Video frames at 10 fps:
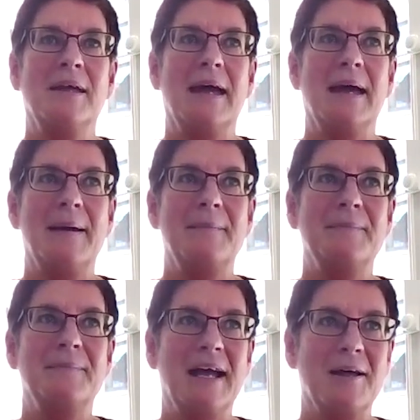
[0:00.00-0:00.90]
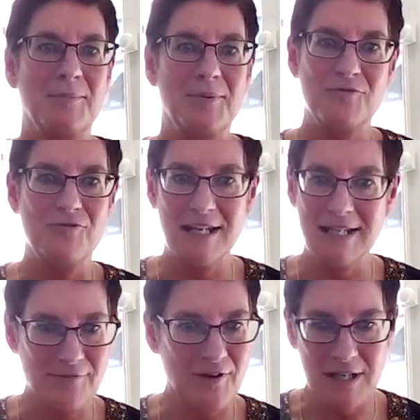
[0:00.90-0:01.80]

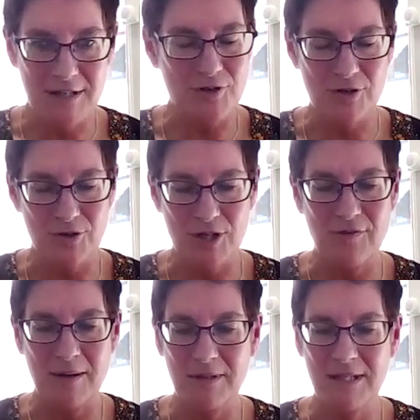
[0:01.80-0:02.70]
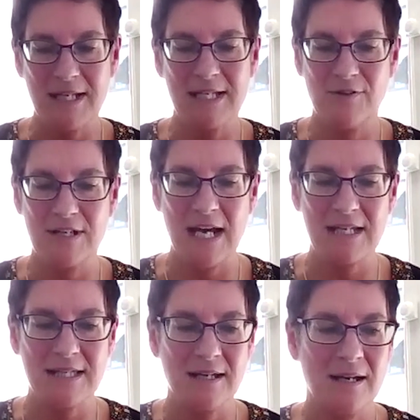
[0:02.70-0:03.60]
raise funds for Scottish families is
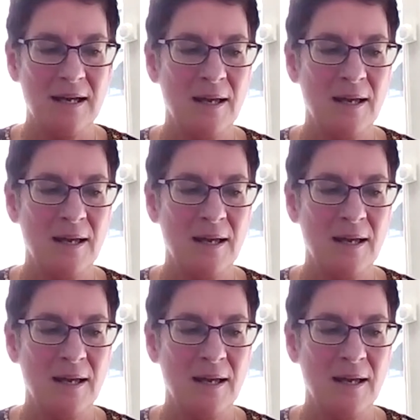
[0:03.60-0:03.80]
fantastic.